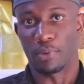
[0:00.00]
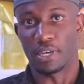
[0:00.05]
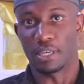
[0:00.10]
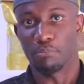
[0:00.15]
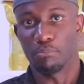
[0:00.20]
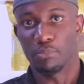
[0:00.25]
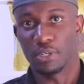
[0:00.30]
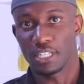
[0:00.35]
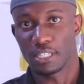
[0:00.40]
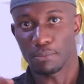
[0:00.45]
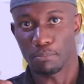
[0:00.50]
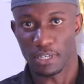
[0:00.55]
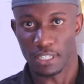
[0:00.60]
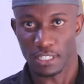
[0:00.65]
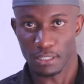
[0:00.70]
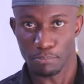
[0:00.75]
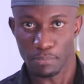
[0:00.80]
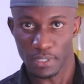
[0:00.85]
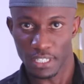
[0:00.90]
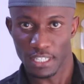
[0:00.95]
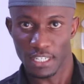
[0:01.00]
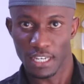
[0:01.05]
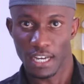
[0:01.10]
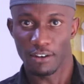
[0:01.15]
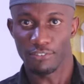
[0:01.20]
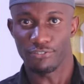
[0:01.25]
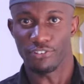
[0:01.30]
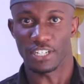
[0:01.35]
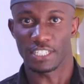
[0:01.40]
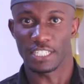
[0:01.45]
maybe it might be
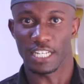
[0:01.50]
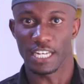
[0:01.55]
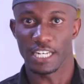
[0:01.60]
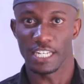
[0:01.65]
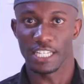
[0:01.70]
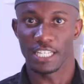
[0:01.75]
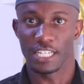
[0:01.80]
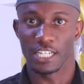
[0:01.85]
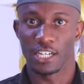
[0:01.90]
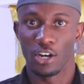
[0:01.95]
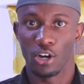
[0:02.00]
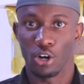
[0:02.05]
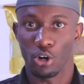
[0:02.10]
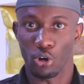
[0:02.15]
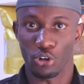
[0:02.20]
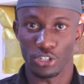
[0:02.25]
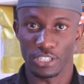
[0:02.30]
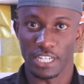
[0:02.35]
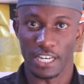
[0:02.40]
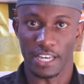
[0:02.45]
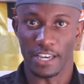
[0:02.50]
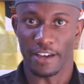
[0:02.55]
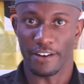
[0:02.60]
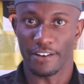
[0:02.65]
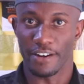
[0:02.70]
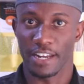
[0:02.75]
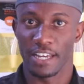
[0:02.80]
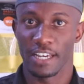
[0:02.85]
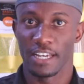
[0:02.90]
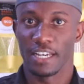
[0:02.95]
fattening or
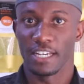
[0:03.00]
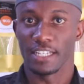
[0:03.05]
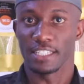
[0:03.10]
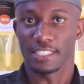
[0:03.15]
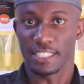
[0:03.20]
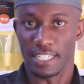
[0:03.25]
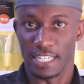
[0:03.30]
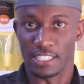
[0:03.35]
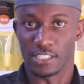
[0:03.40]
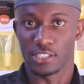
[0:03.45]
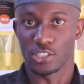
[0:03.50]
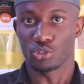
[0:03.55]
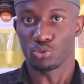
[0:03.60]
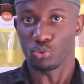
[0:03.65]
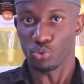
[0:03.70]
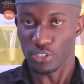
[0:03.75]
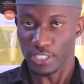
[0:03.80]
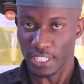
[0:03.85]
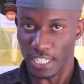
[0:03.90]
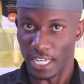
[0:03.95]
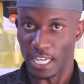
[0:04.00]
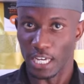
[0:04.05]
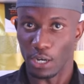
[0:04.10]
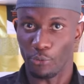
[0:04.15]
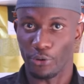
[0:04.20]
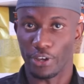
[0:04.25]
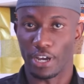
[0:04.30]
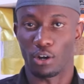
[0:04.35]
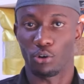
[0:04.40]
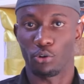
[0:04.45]
diarrhea. Yes, today
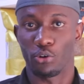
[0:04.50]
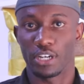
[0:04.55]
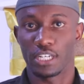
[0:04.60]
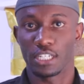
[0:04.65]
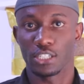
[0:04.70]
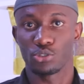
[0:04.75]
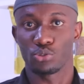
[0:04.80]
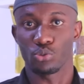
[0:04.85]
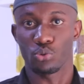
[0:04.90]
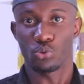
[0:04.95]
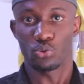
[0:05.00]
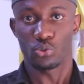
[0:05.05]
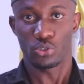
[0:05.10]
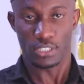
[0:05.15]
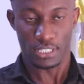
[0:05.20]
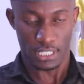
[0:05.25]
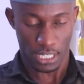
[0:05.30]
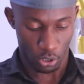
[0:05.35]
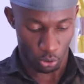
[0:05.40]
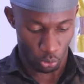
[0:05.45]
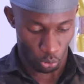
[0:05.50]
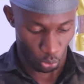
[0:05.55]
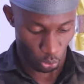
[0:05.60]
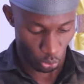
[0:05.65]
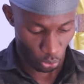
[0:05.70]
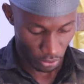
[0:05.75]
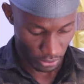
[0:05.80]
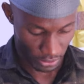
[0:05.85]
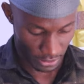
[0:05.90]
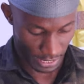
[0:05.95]
we are going to
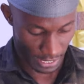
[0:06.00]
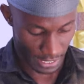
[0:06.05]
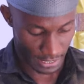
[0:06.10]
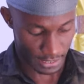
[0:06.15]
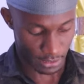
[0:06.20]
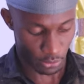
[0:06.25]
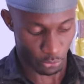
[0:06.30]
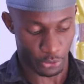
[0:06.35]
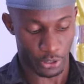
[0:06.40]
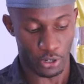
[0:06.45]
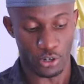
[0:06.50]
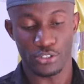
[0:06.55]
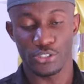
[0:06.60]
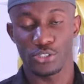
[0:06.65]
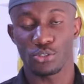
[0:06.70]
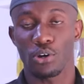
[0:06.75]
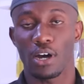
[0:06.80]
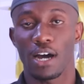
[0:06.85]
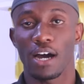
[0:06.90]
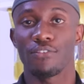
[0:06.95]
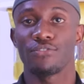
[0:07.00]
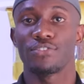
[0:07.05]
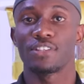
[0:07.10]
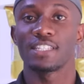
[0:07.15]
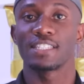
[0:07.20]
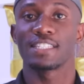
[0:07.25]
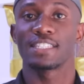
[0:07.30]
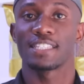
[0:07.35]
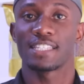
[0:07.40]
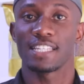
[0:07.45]
tackle that. We also have
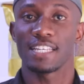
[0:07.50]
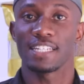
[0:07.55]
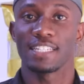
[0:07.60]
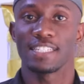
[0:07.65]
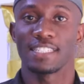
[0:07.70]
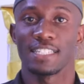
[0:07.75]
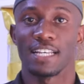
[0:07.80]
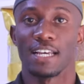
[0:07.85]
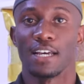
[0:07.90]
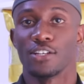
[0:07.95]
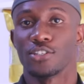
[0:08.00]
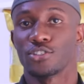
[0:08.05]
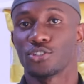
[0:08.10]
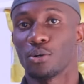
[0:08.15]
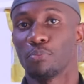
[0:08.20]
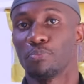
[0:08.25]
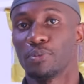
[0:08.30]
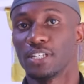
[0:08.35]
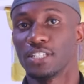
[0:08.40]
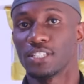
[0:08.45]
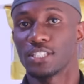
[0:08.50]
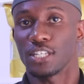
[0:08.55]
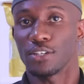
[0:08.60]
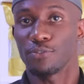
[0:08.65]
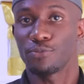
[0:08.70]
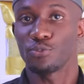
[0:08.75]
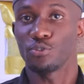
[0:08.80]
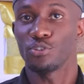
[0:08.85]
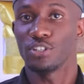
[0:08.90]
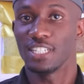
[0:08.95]
these seeds, so please,
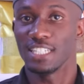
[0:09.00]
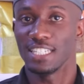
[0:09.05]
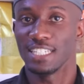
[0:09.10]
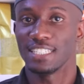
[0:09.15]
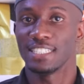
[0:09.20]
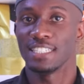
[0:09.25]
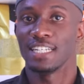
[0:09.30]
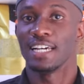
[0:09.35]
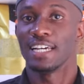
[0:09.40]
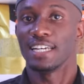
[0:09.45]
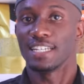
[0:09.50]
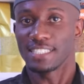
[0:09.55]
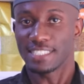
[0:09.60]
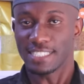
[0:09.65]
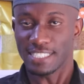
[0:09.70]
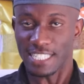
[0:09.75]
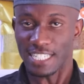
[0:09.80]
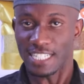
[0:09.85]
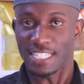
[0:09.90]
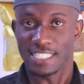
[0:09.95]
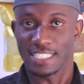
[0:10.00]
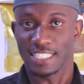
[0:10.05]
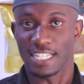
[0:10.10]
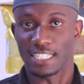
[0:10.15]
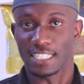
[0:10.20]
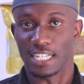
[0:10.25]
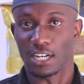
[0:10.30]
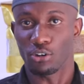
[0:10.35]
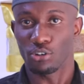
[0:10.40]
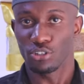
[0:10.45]
if you need seeds
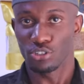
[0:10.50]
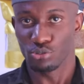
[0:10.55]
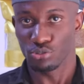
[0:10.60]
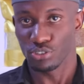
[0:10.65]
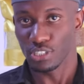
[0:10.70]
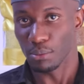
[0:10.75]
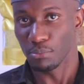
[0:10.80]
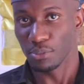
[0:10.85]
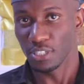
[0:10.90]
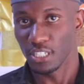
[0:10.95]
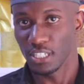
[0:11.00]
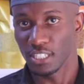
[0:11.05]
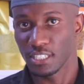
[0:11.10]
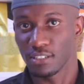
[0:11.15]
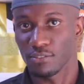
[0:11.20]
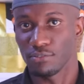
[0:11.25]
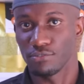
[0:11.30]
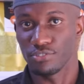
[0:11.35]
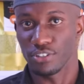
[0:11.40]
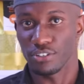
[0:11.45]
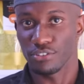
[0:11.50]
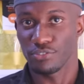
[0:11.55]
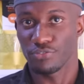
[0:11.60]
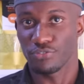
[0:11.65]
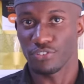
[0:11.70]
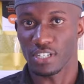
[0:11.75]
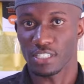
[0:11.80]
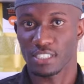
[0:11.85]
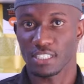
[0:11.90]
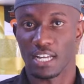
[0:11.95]
that are going to germinate very
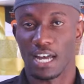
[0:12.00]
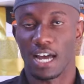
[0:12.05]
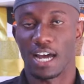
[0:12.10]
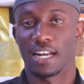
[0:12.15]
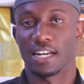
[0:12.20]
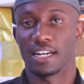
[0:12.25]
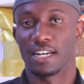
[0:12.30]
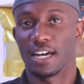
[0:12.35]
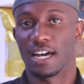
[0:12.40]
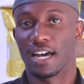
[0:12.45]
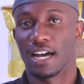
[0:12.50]
fast and